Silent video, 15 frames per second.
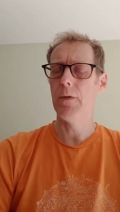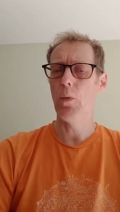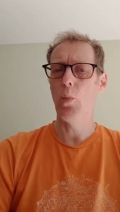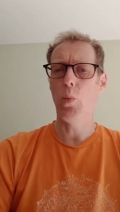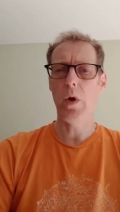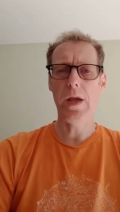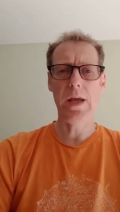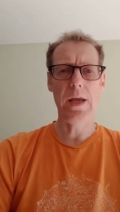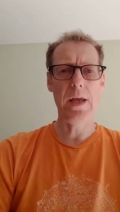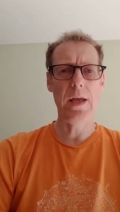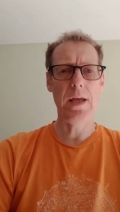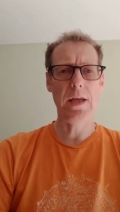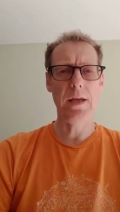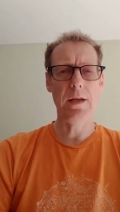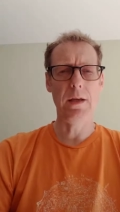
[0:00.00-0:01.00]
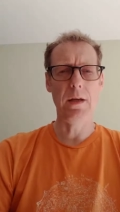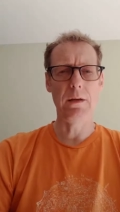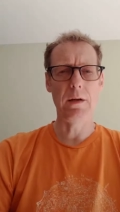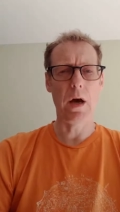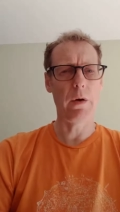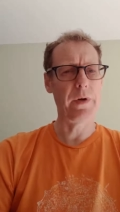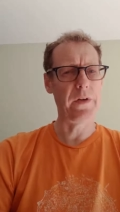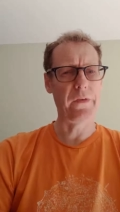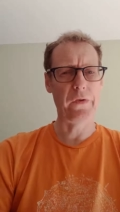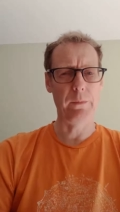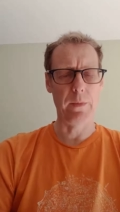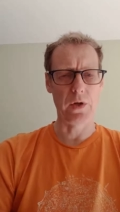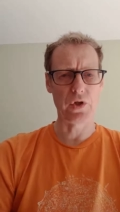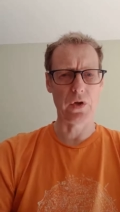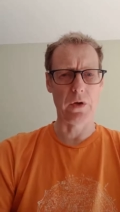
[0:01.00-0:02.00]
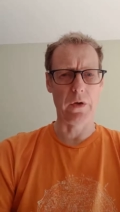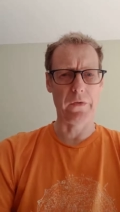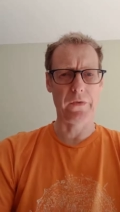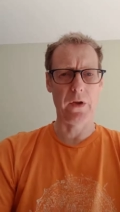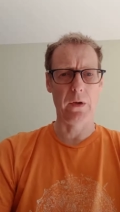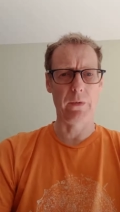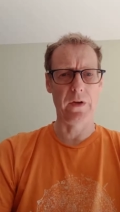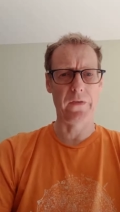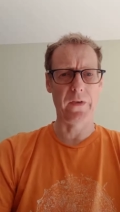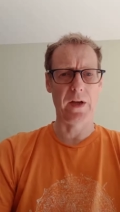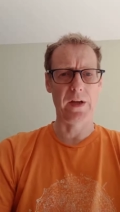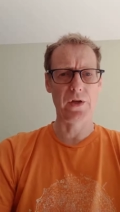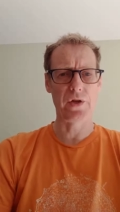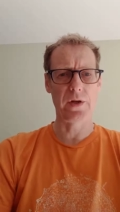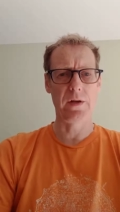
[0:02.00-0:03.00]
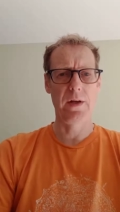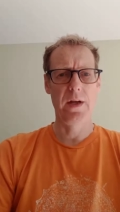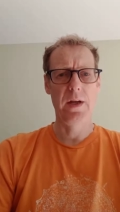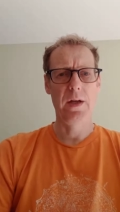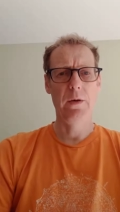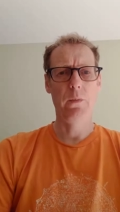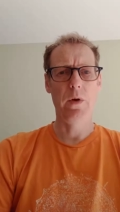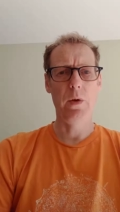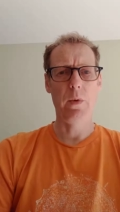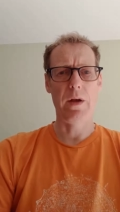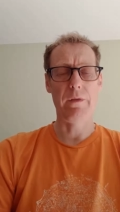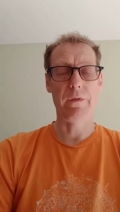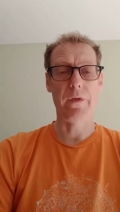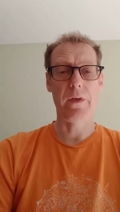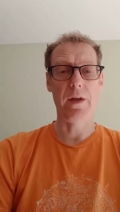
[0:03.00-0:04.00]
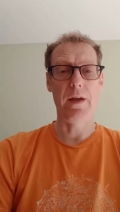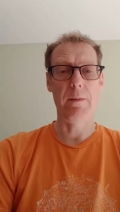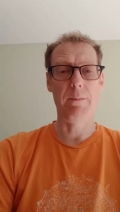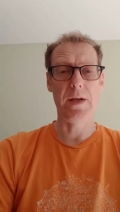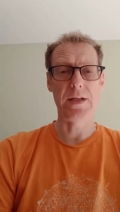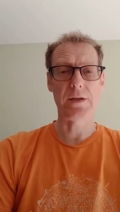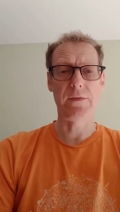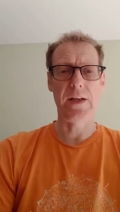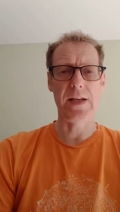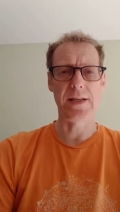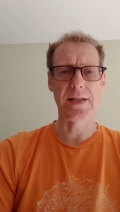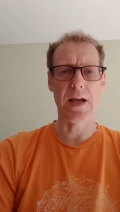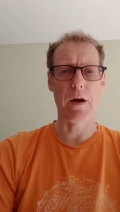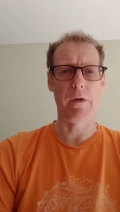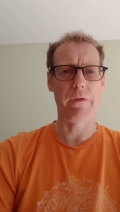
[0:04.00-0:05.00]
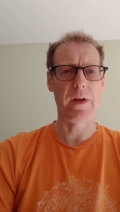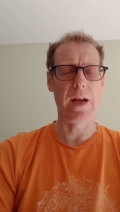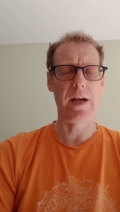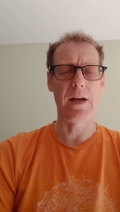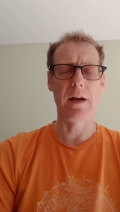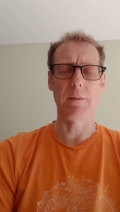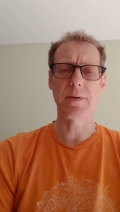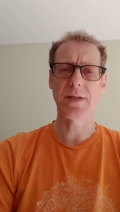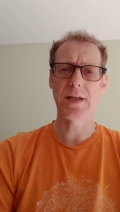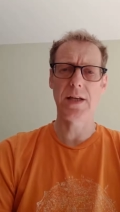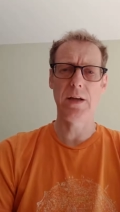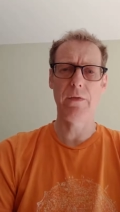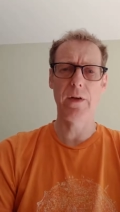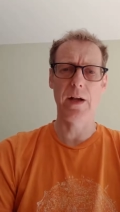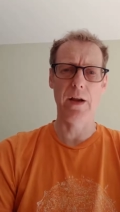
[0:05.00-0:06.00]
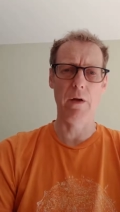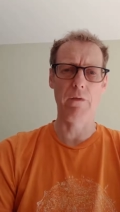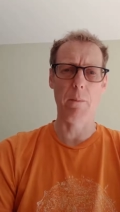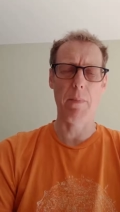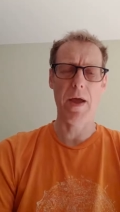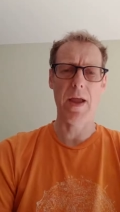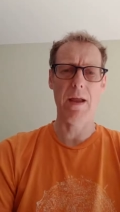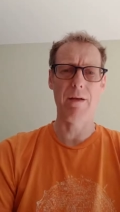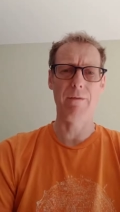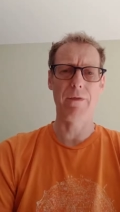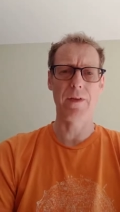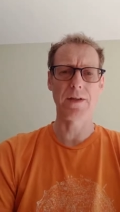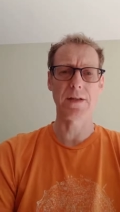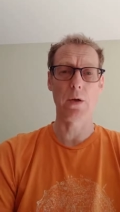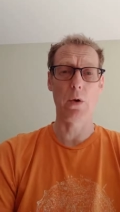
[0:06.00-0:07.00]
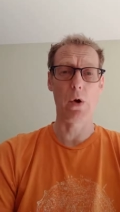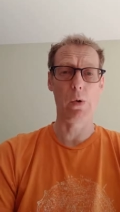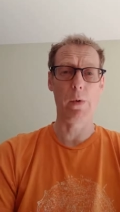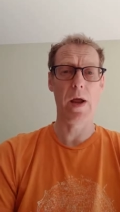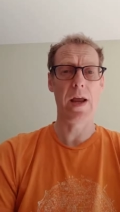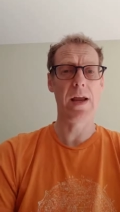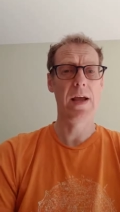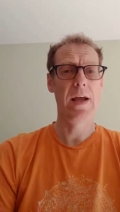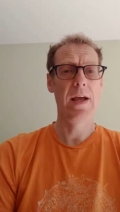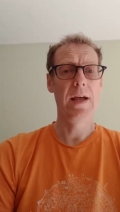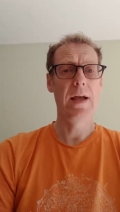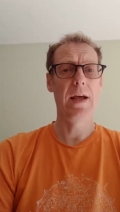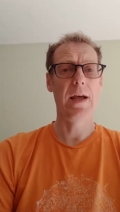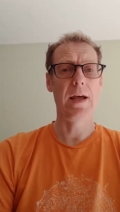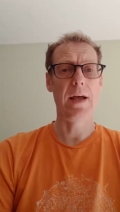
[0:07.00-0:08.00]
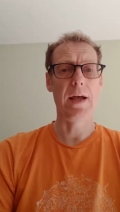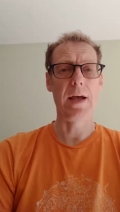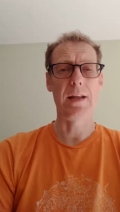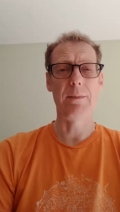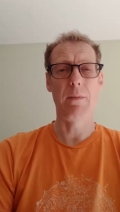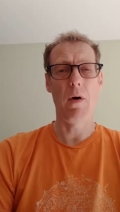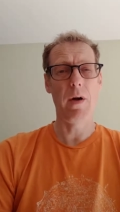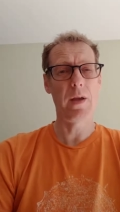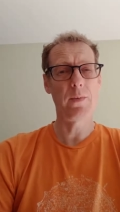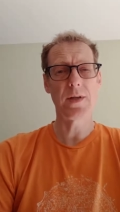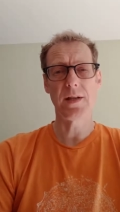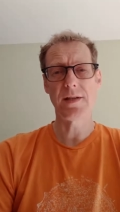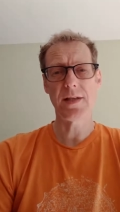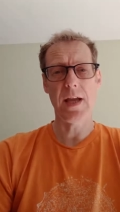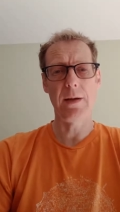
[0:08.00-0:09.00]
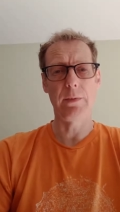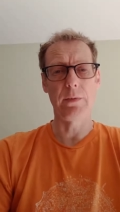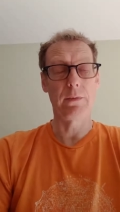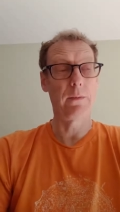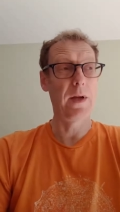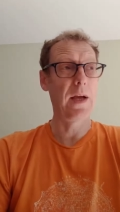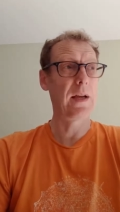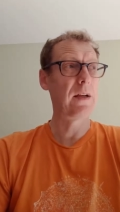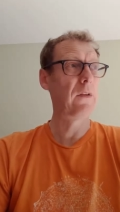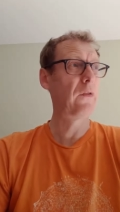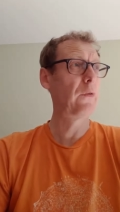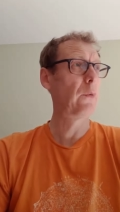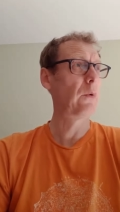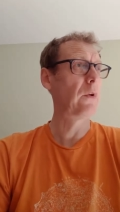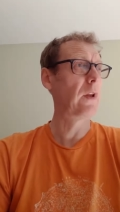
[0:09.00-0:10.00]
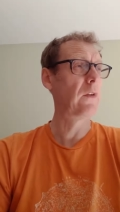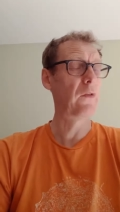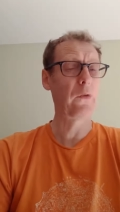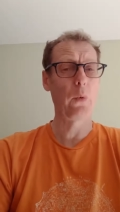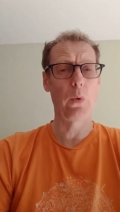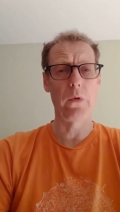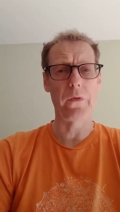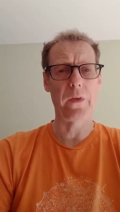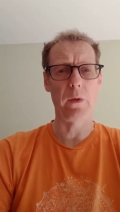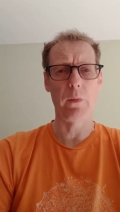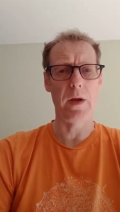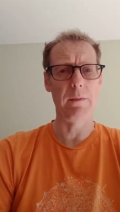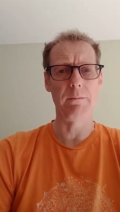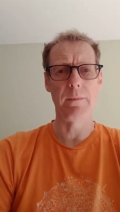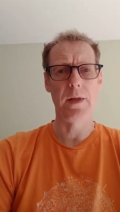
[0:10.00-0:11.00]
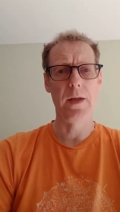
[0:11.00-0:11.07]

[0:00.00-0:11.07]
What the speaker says: we hurried too much on our solar installation. We went for the biggest feed-in tariff and ended up significantly overpaying for the solar array. And the market was unstable. We had installers that went